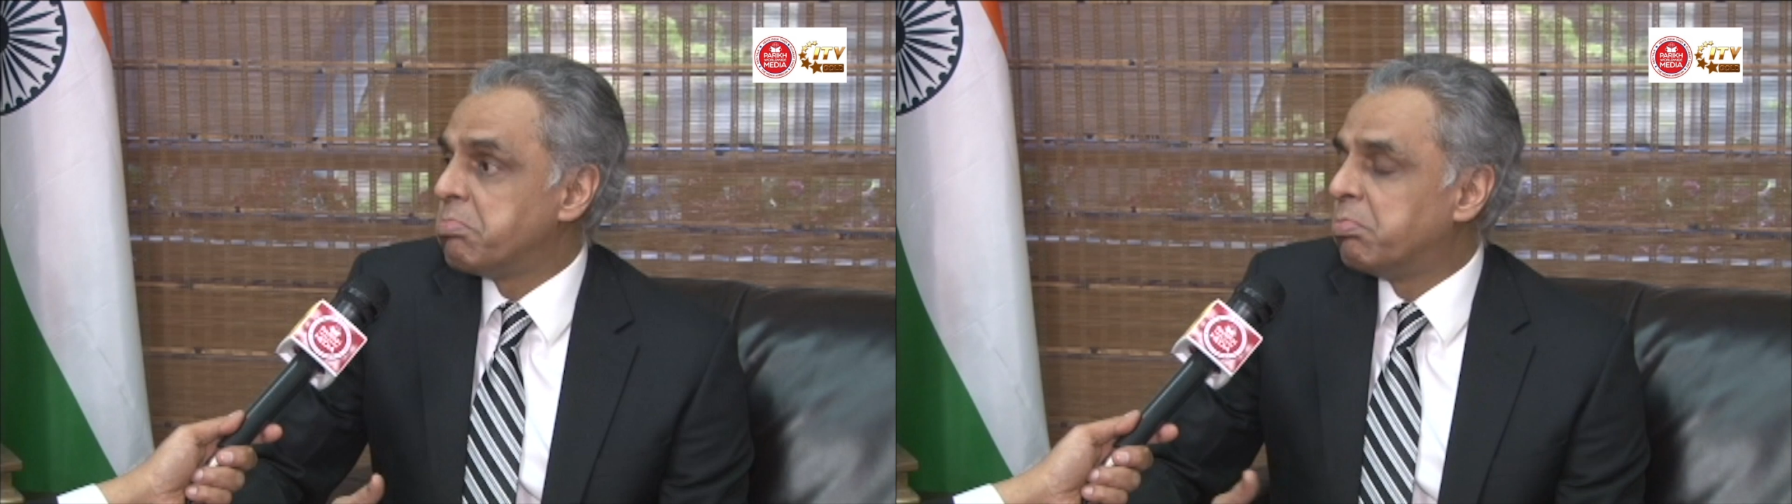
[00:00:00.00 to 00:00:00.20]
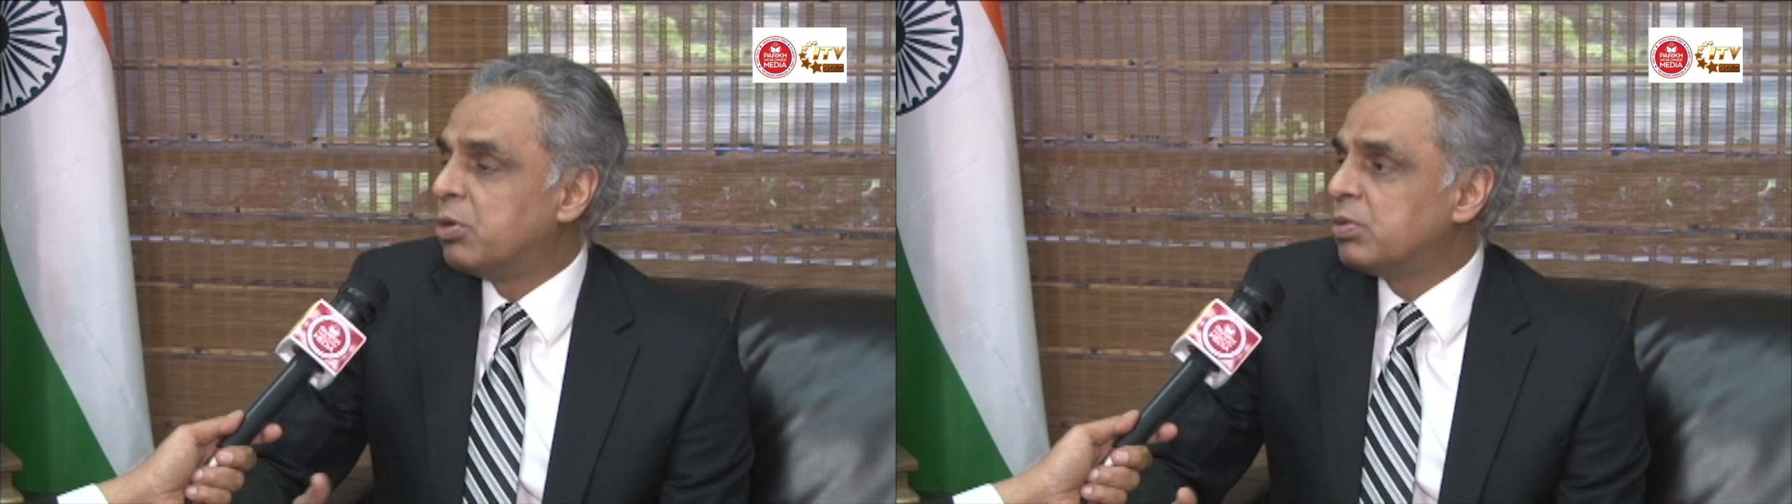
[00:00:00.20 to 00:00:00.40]

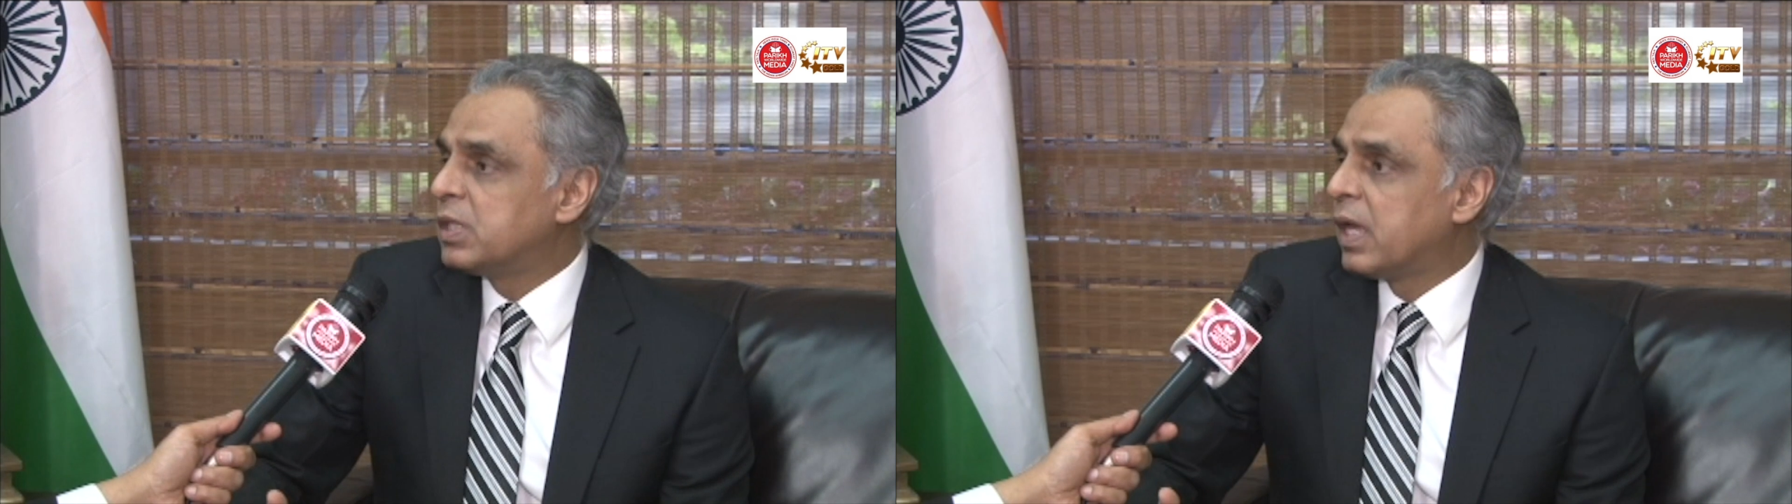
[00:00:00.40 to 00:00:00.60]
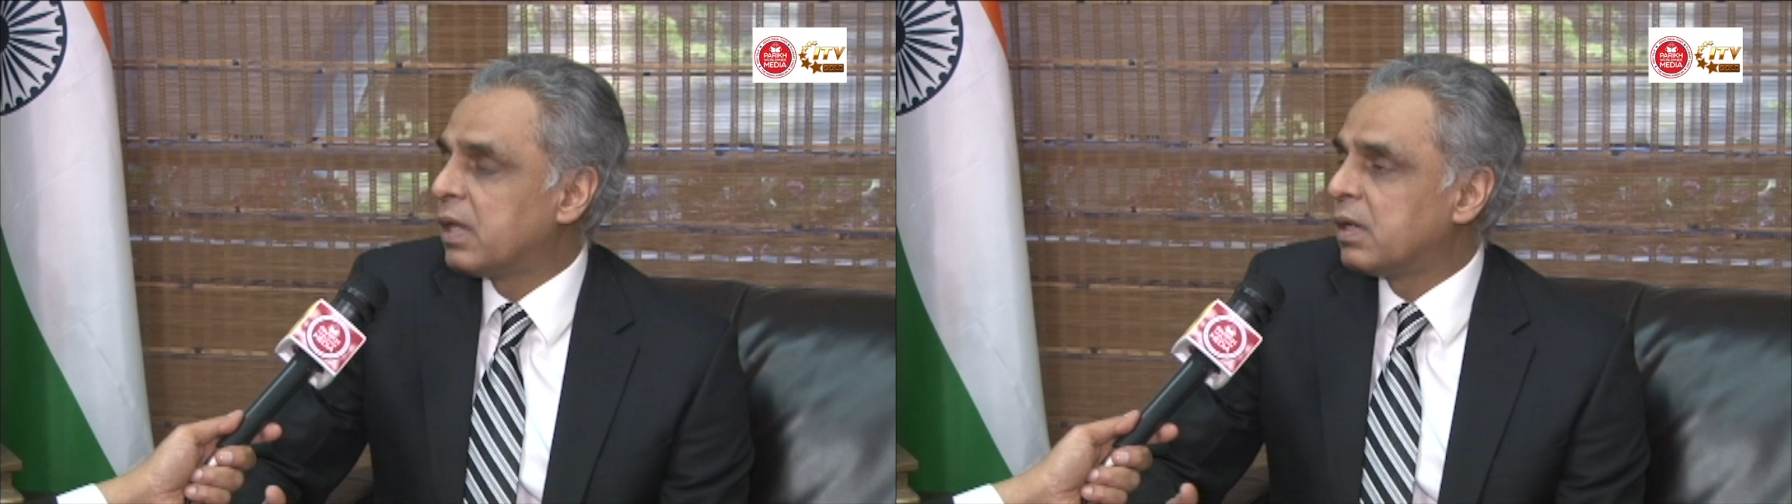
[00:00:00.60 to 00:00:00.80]
more
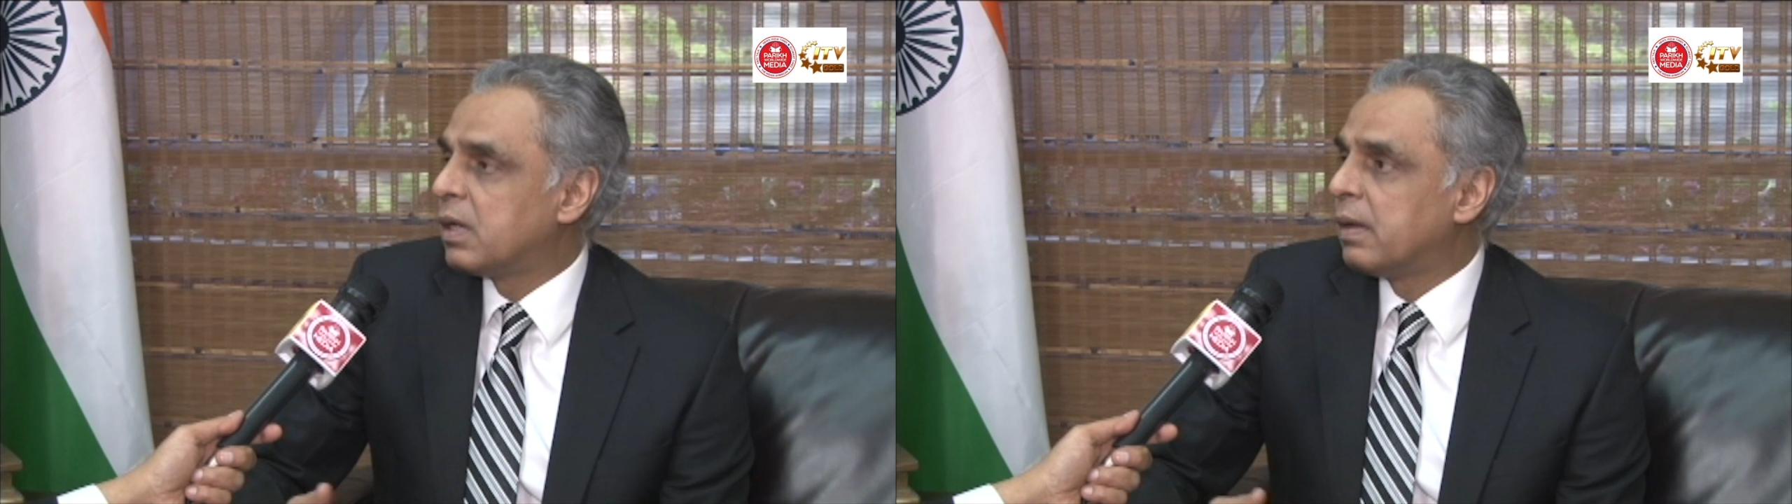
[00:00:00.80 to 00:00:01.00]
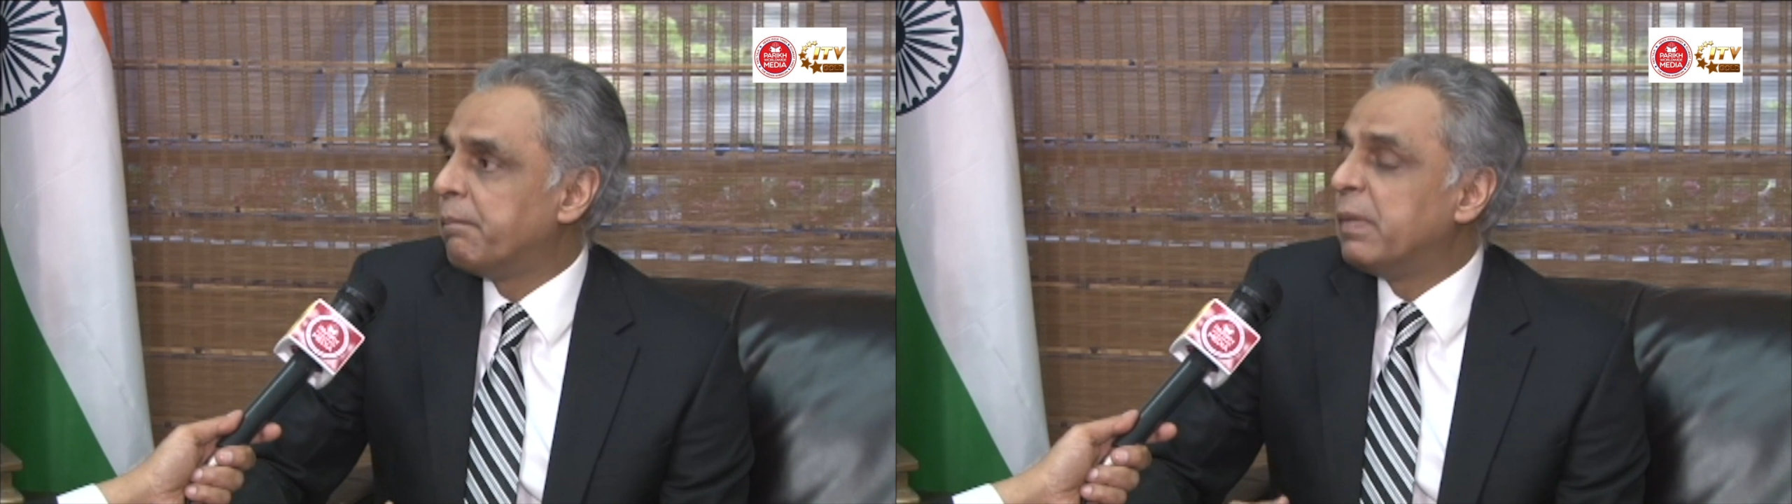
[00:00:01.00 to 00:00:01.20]
than
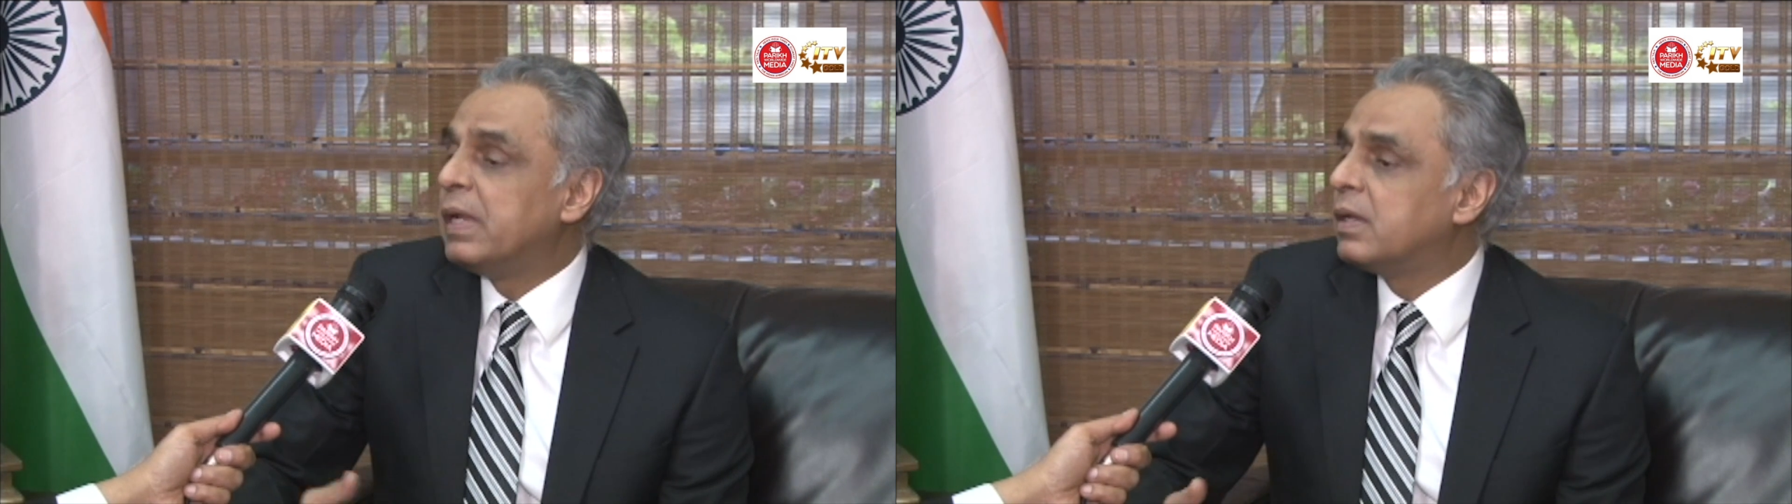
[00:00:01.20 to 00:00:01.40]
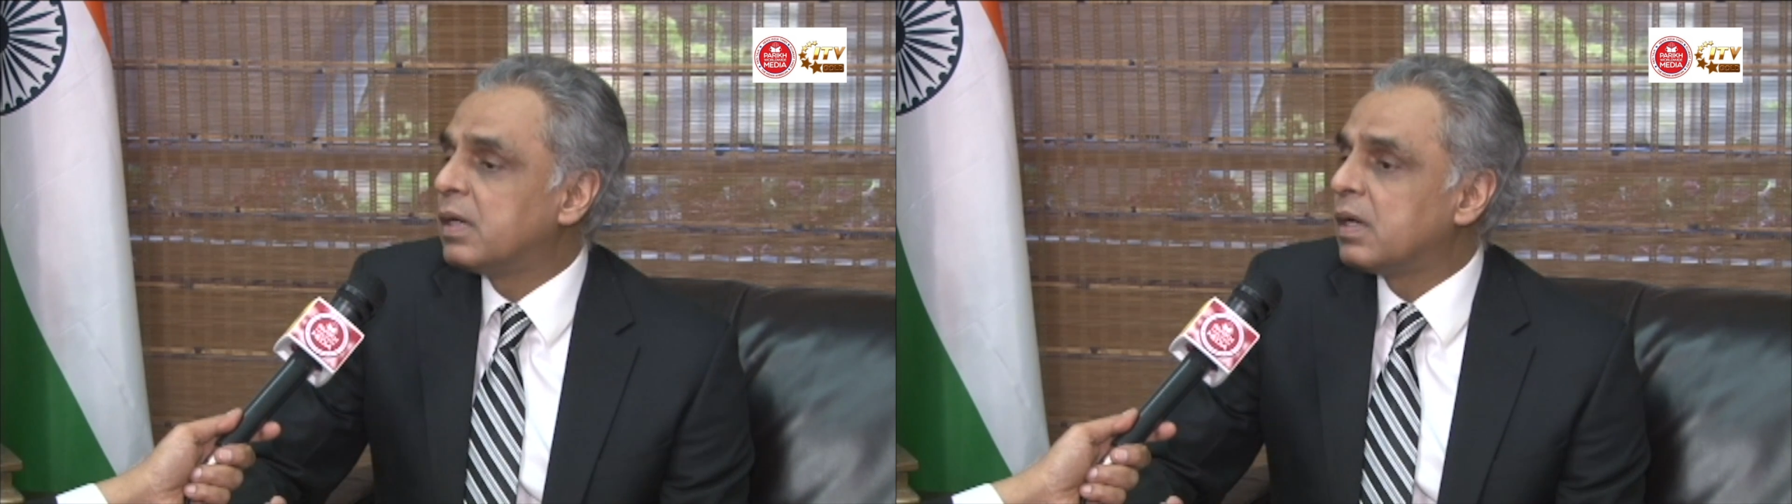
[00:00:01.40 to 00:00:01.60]
1.5
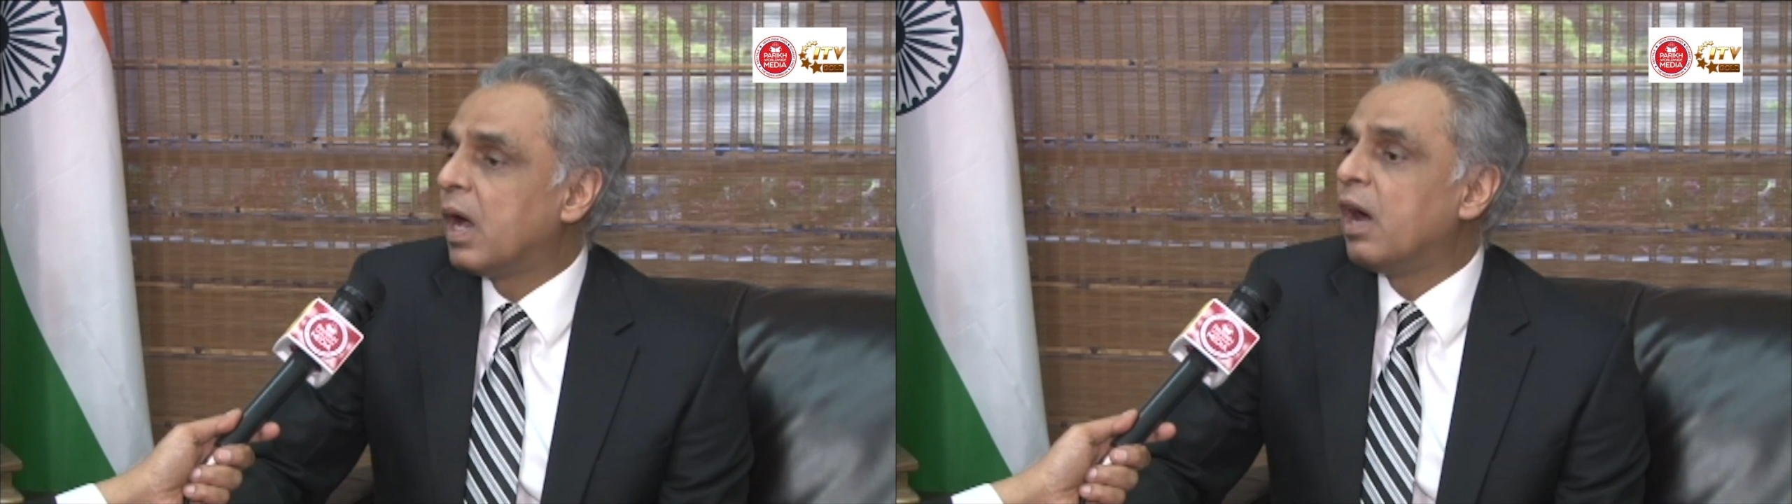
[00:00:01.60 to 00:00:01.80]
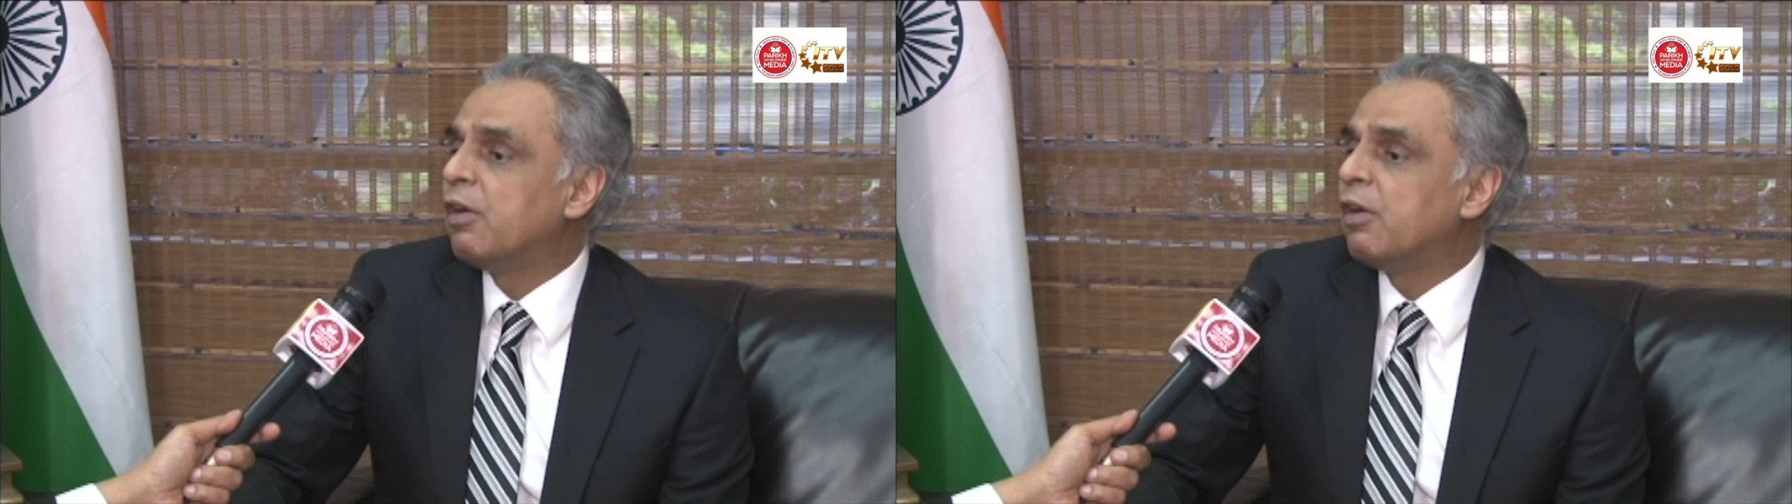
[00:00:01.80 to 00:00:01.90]
million